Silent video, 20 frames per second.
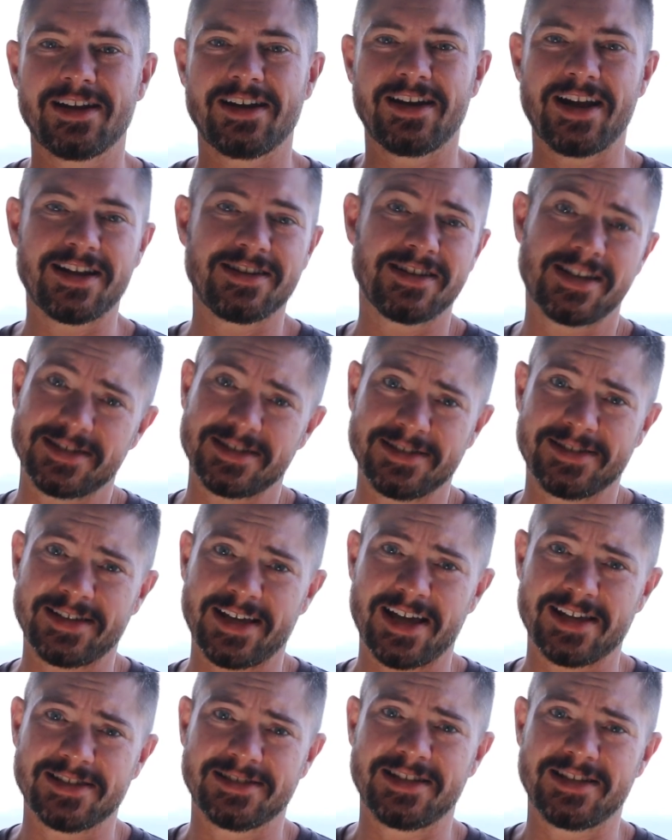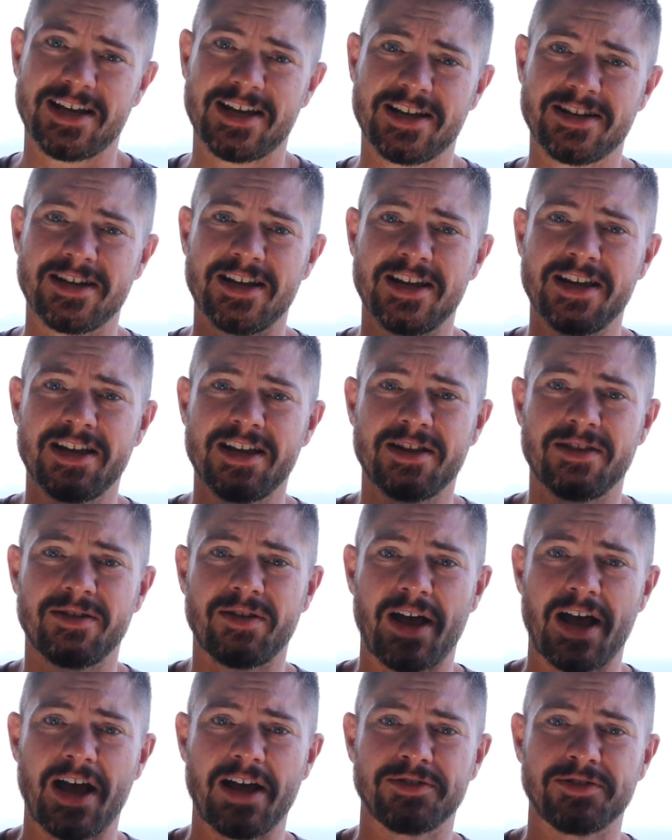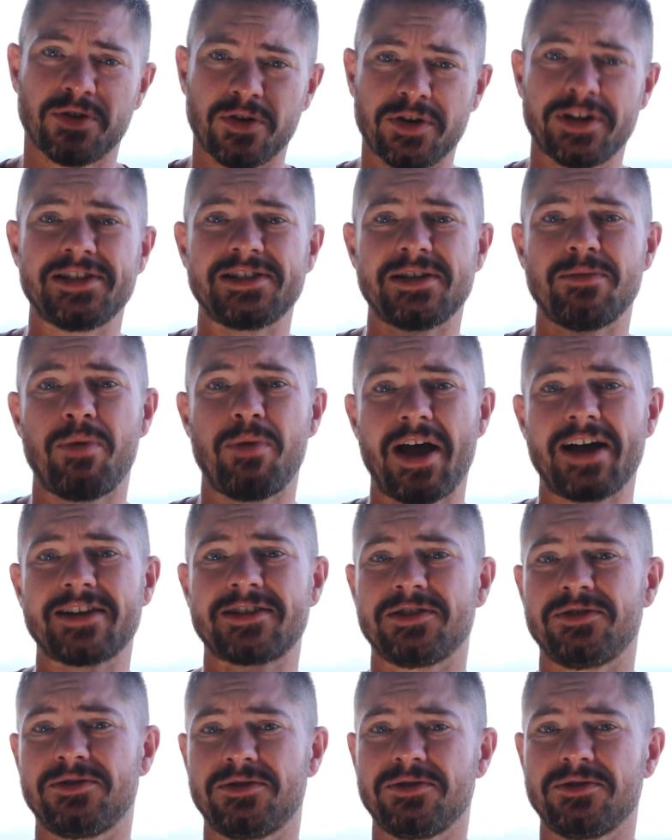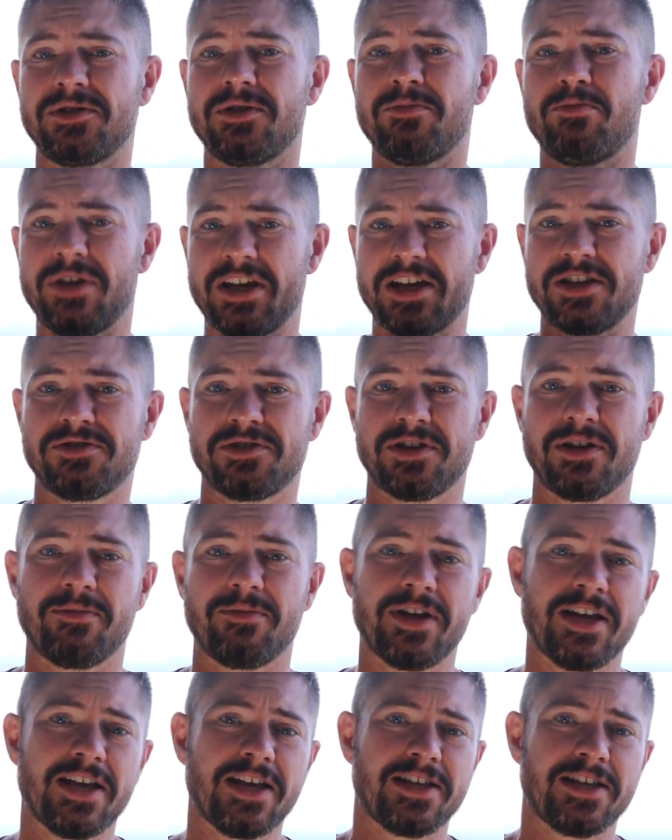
Now Darcy's hair's done, Tony's about to do the beard trim.